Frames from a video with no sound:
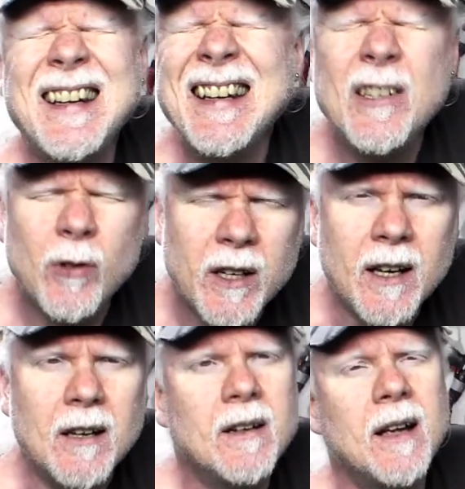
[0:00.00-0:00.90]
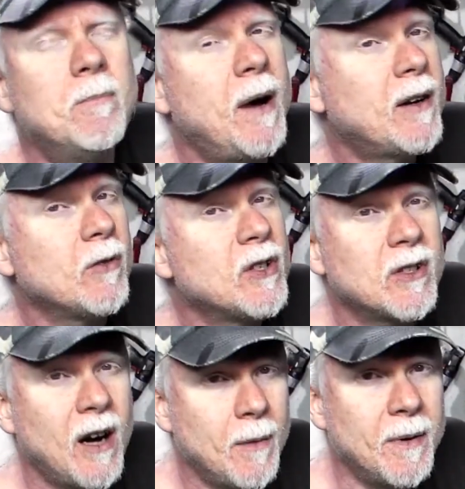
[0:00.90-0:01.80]
intricate and
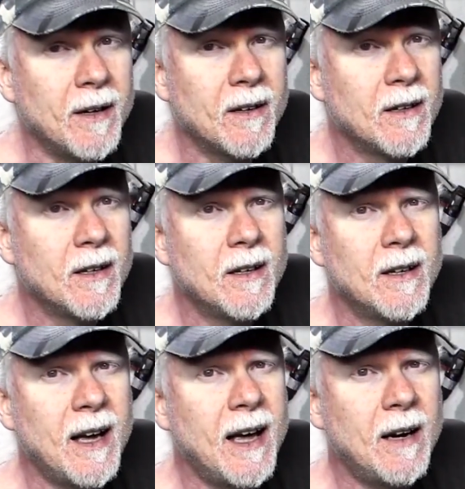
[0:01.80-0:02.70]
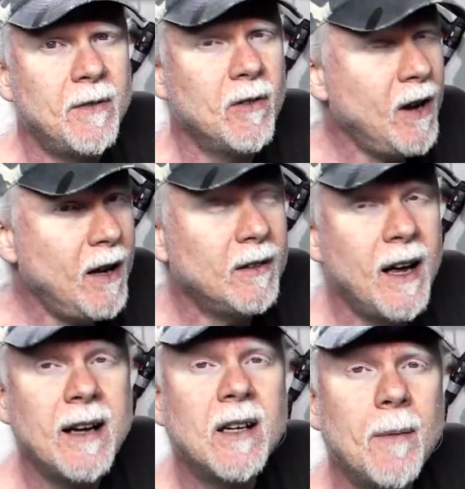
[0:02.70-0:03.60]
microscopic. And if you're not
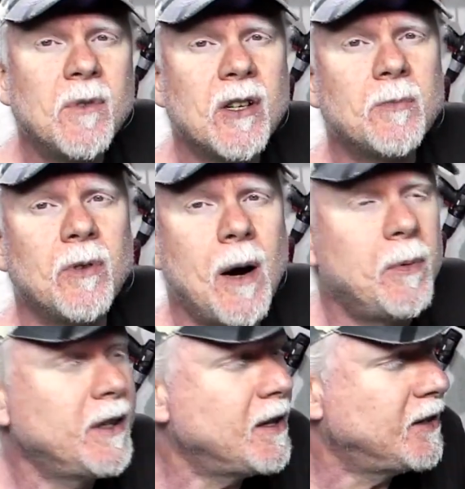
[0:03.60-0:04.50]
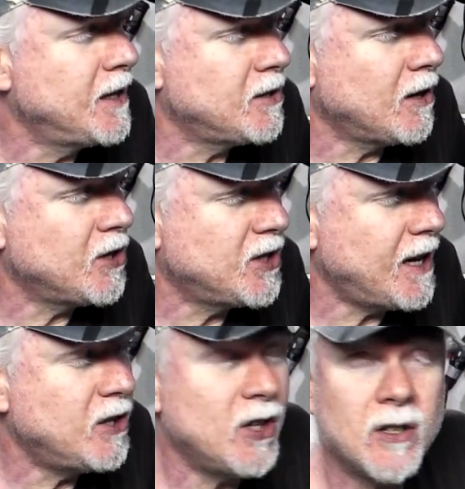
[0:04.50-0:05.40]
lined up just properly and things aren't
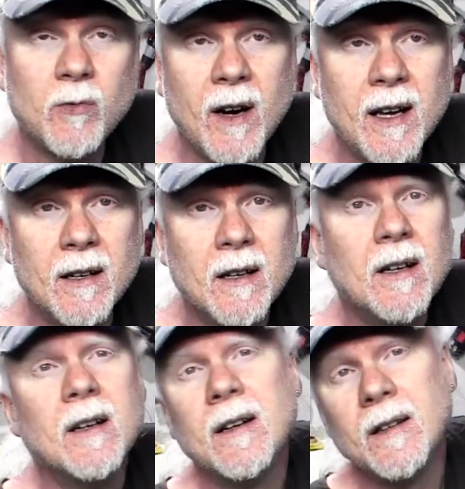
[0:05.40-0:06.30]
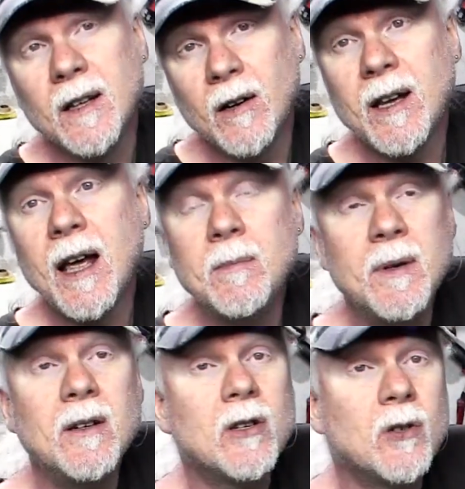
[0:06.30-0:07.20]
set just right, there can
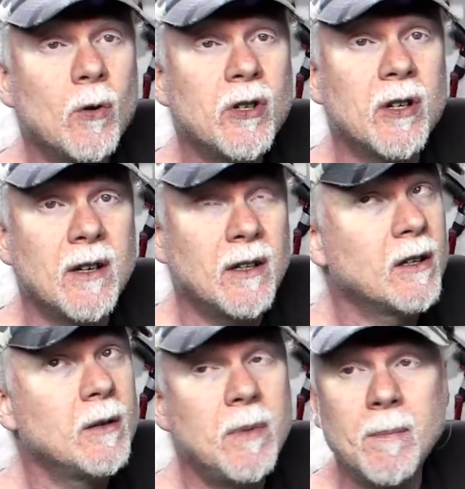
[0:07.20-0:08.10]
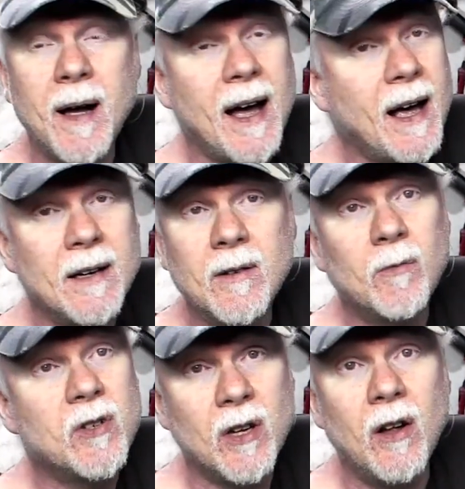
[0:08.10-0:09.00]
be distortion and there can be bad
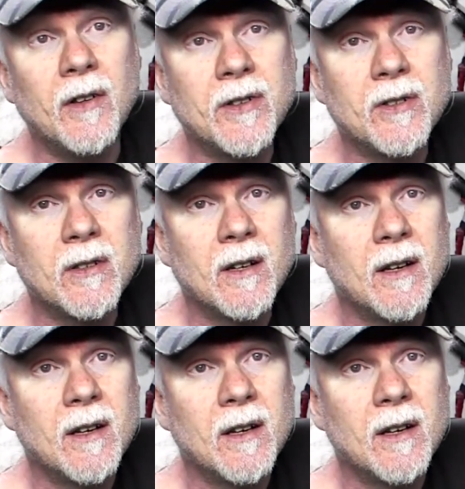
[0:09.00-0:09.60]
results.